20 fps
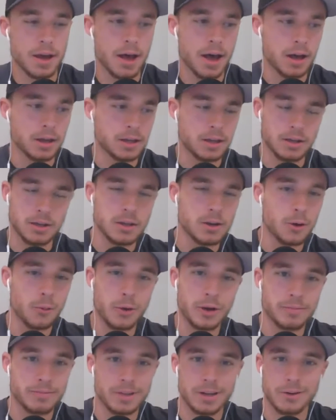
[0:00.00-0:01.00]
You don't
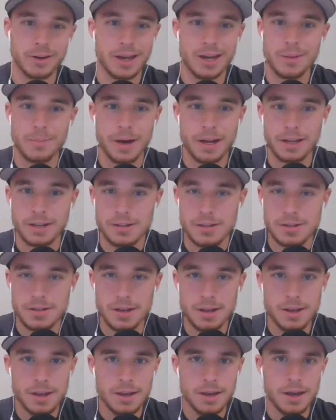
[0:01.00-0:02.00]
want, you know, anybody's
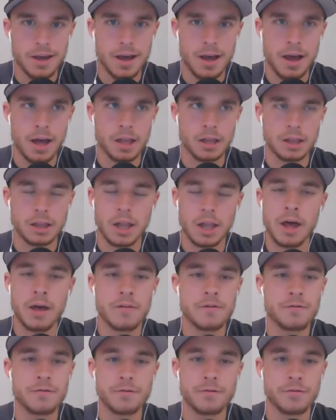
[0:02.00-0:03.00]

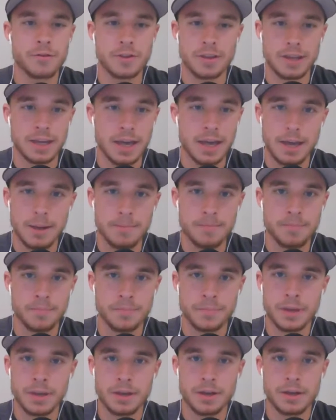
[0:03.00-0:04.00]
love for the
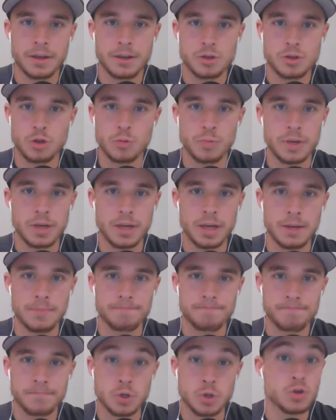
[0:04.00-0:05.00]
game to
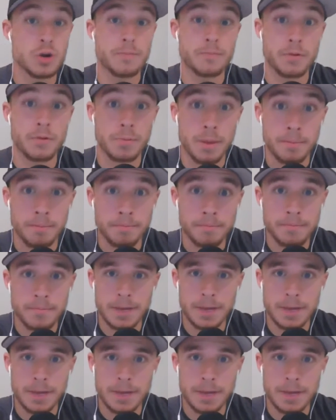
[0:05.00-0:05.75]
be stripped from them.